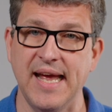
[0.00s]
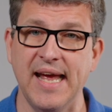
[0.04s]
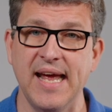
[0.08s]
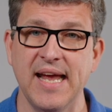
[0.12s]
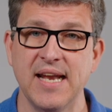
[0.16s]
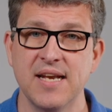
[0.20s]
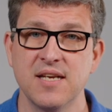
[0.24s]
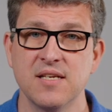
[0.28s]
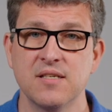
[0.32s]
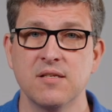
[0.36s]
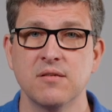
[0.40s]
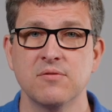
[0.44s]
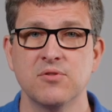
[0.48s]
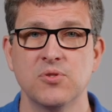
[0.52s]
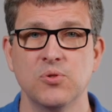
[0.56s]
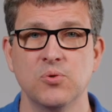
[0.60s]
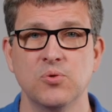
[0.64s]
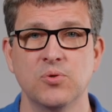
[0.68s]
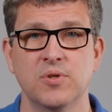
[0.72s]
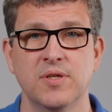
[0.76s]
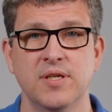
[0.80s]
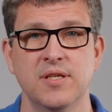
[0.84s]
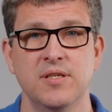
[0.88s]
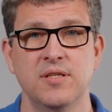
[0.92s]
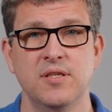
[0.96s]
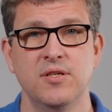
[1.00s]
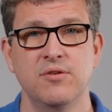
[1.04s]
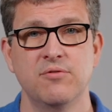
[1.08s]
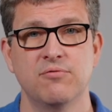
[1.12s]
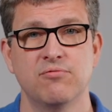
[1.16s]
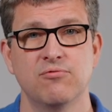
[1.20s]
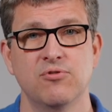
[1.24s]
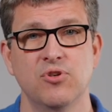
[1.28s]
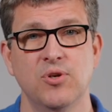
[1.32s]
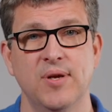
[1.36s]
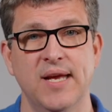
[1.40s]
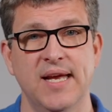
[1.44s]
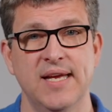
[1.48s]
and talking you
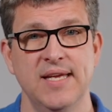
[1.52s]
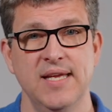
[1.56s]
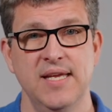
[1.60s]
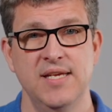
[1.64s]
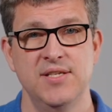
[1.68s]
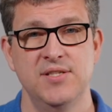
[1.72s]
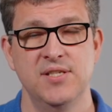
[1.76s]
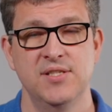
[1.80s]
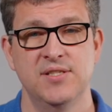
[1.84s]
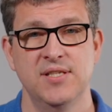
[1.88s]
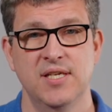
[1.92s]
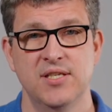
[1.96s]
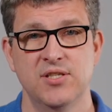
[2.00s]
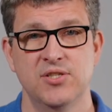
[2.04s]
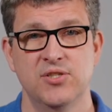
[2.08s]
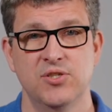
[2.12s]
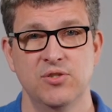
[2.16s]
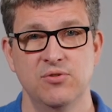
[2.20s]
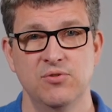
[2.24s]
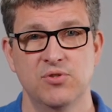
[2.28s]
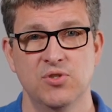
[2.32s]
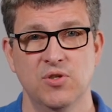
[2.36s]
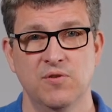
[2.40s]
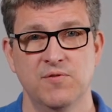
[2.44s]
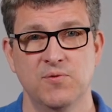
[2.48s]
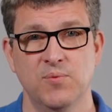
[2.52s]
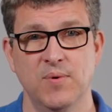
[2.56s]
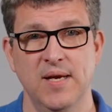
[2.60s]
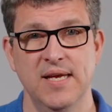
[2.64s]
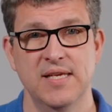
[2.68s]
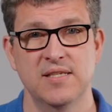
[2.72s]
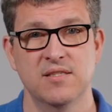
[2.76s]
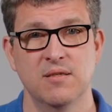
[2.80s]
through our EasySense 2 software.